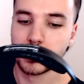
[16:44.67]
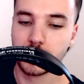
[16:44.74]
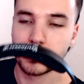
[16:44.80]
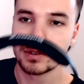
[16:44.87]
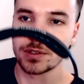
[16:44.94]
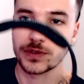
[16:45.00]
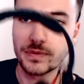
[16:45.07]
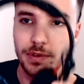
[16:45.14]
Just
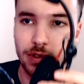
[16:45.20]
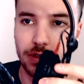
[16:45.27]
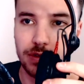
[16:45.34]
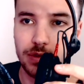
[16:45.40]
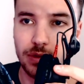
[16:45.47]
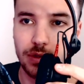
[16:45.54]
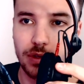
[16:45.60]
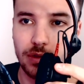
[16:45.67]
for those who
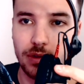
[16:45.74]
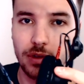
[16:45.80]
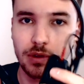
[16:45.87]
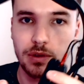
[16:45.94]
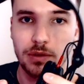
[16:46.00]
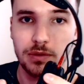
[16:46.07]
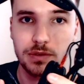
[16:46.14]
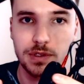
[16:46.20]
don't know,
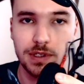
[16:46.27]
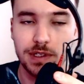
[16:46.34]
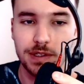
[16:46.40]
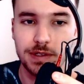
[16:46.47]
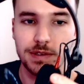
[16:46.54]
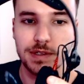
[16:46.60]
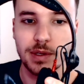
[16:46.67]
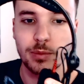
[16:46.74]
to
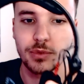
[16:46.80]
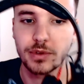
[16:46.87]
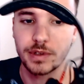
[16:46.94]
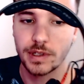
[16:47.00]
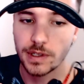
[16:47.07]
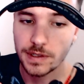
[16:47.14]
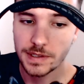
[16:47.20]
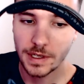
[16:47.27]
disassemble
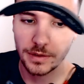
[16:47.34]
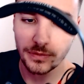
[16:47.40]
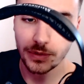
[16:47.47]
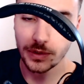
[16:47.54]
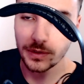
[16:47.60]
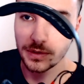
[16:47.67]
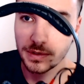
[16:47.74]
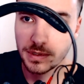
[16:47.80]
these
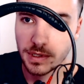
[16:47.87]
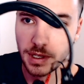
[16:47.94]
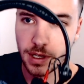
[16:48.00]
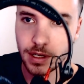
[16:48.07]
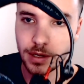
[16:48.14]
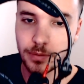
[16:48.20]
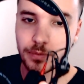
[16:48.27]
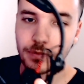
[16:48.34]
headphones,
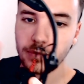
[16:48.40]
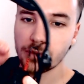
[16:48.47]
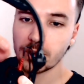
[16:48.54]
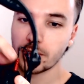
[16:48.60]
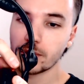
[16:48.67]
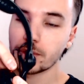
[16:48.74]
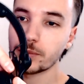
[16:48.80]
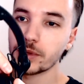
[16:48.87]
you
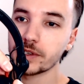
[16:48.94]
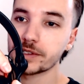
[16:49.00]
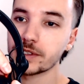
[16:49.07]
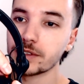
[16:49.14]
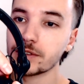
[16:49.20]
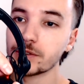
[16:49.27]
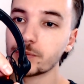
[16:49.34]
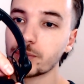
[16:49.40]
can basically
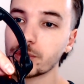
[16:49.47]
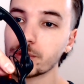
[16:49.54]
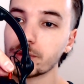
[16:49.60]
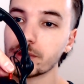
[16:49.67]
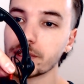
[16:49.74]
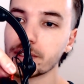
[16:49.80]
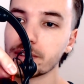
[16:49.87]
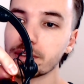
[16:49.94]
just pull
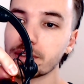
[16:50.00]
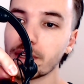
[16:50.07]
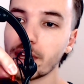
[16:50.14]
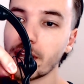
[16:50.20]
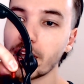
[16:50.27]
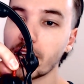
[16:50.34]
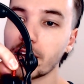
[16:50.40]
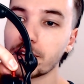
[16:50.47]
these
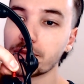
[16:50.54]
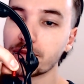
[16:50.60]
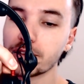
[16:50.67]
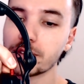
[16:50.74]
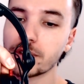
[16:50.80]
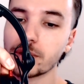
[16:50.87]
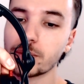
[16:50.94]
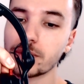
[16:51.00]
out of the
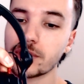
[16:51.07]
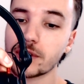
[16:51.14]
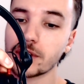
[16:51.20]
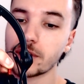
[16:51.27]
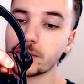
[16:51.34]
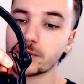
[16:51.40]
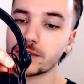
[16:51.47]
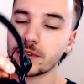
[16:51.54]
top of the
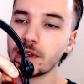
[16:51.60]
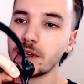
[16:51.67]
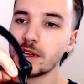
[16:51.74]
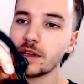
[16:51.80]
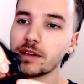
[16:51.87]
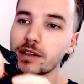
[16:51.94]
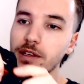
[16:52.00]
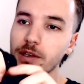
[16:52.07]
cups.
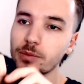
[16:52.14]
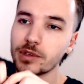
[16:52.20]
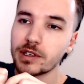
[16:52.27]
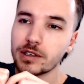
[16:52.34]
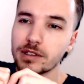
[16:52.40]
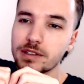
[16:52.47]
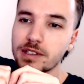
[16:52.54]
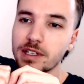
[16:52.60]
They can be kind of
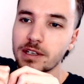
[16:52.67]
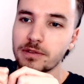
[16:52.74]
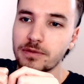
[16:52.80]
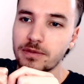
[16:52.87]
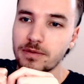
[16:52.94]
tough.